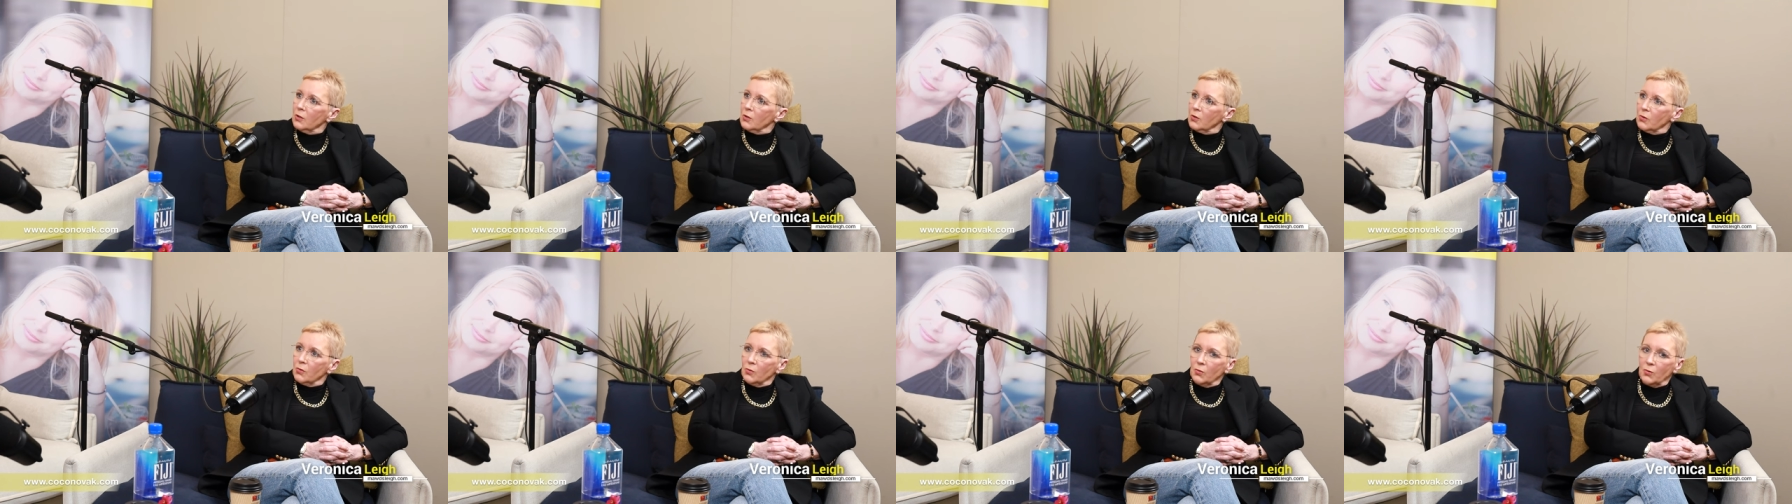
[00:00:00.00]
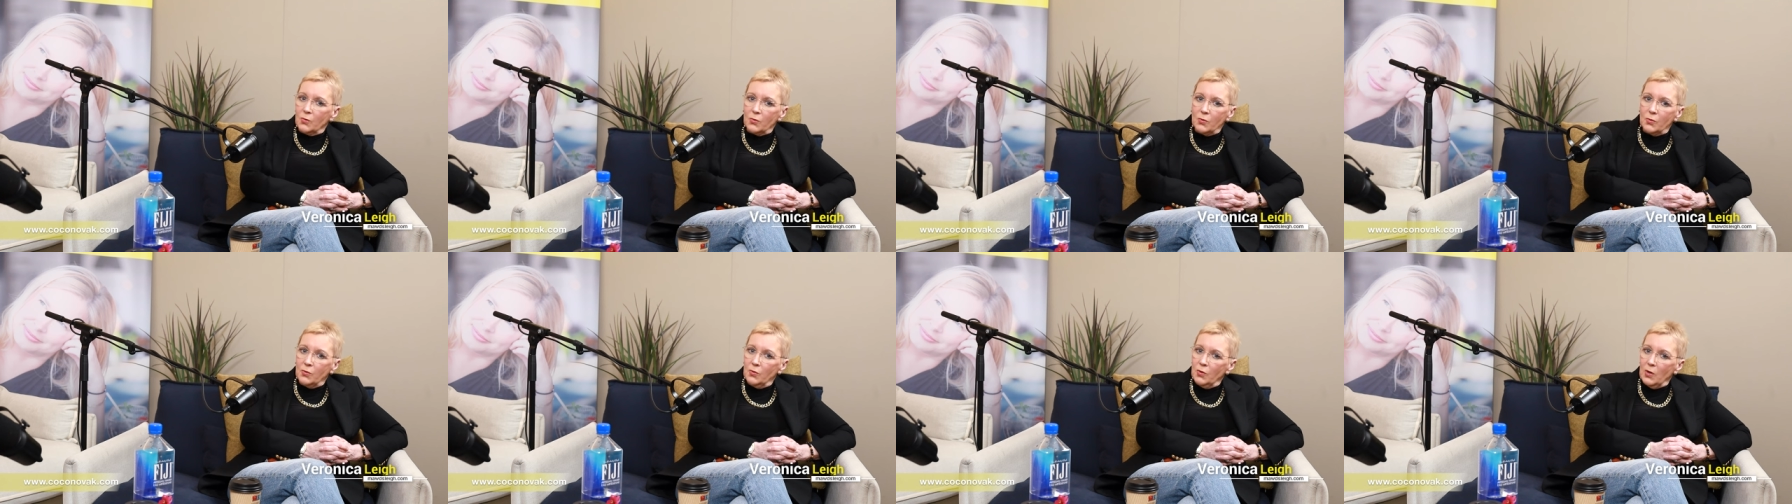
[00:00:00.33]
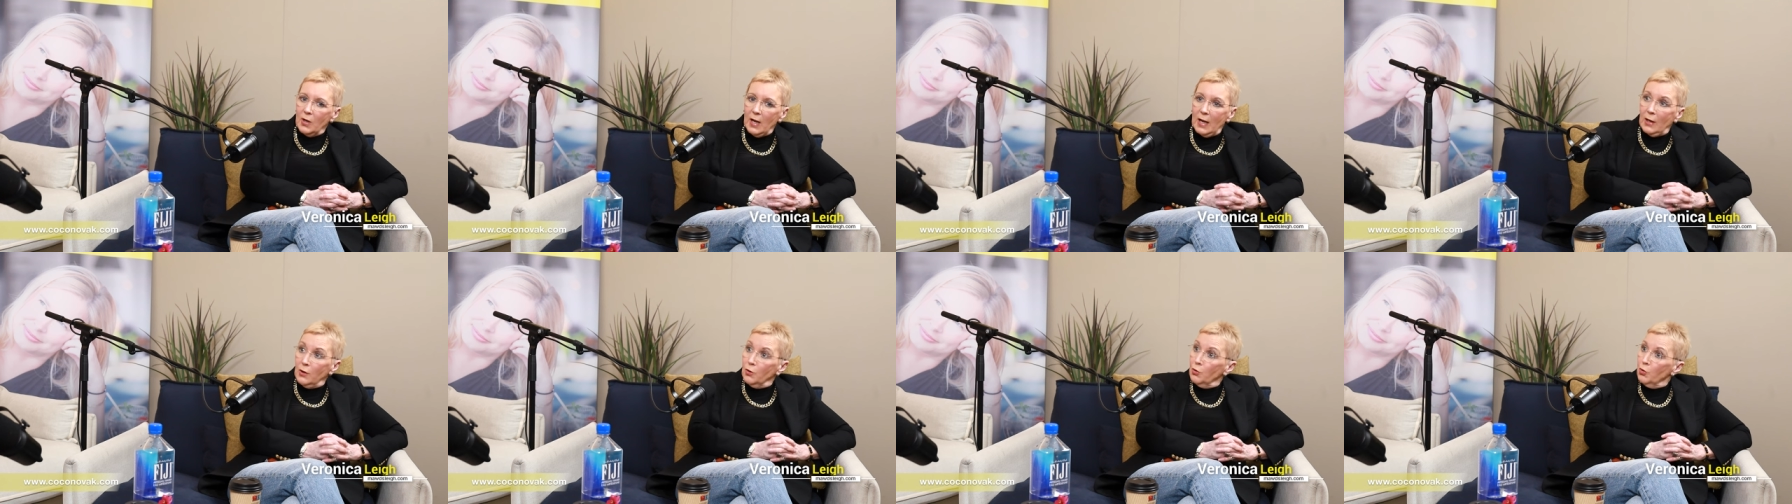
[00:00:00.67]
So,
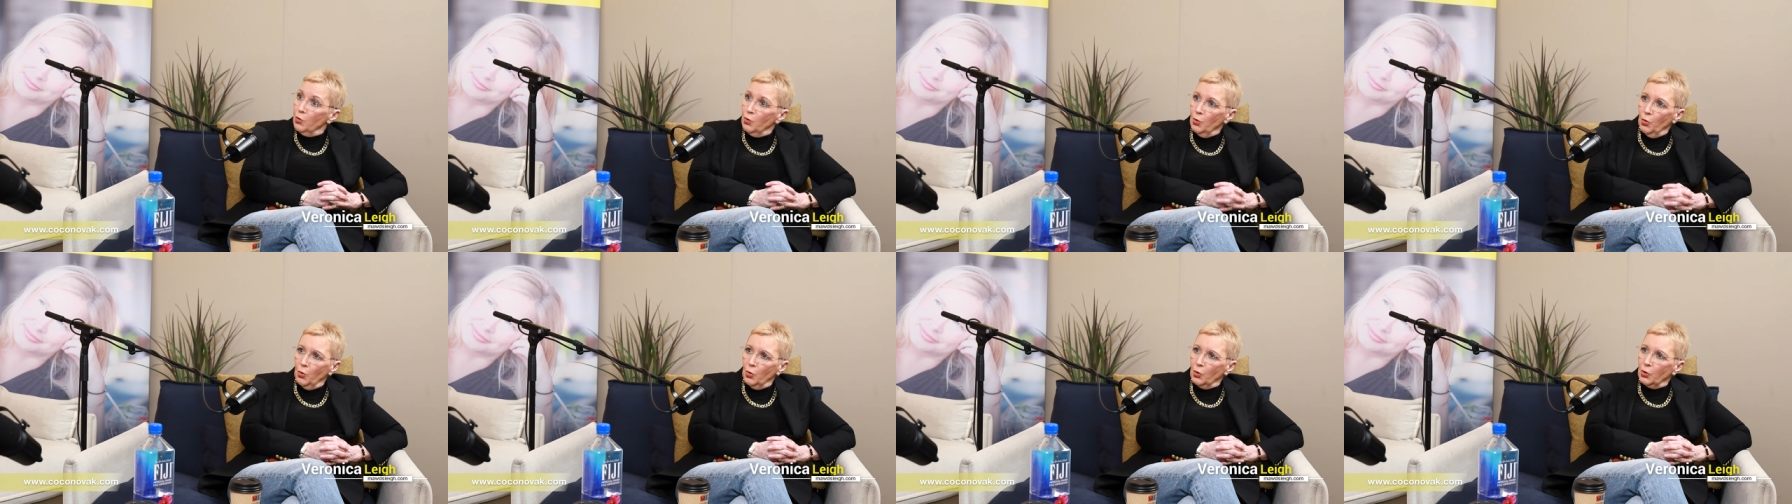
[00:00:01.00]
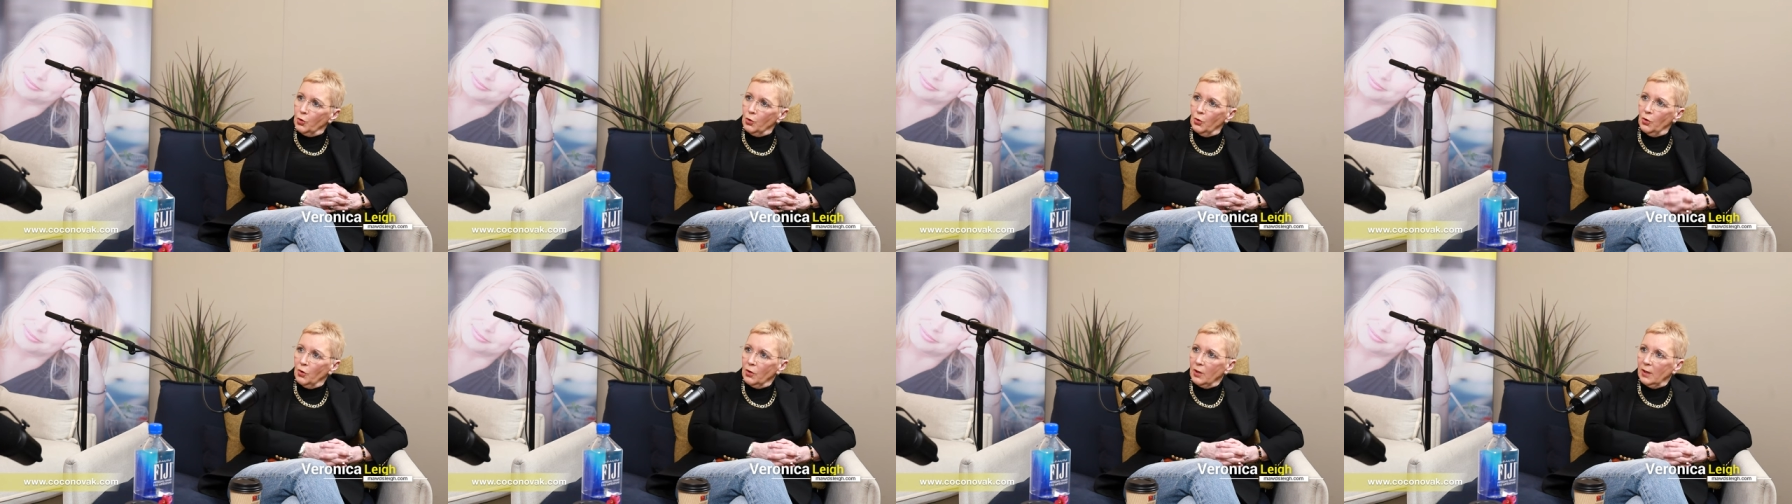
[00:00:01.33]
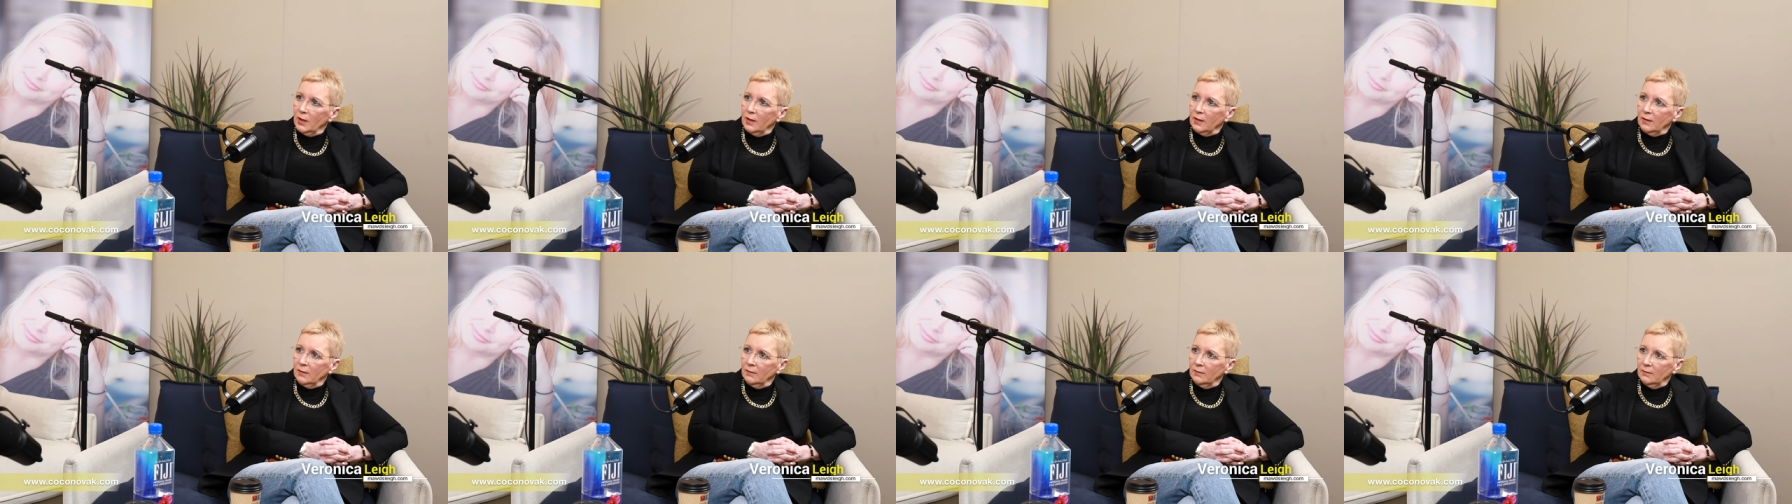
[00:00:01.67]
and no
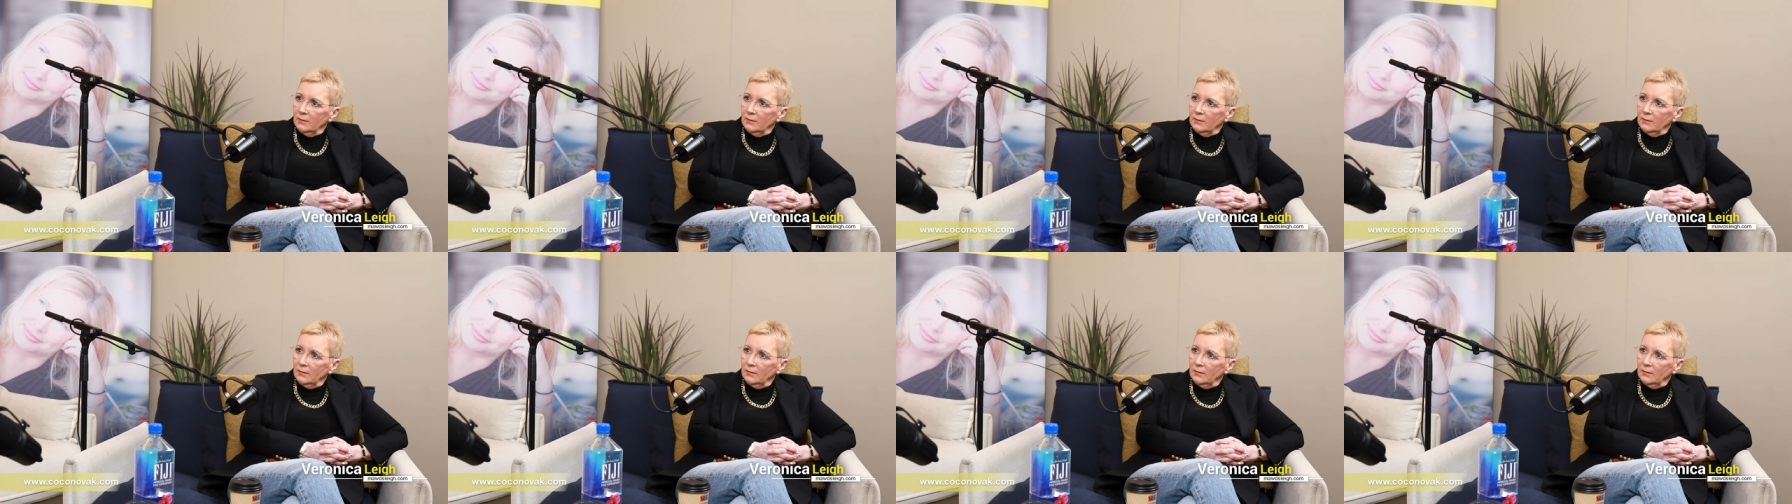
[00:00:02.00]
talking.